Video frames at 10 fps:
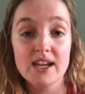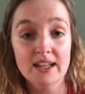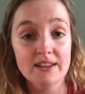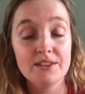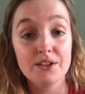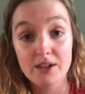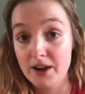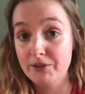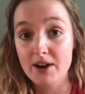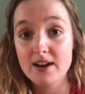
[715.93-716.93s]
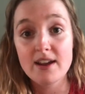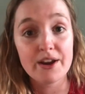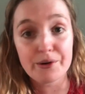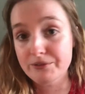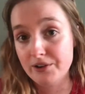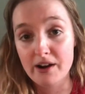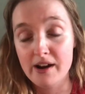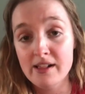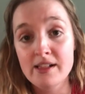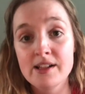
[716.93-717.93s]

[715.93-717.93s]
in the long run and overall.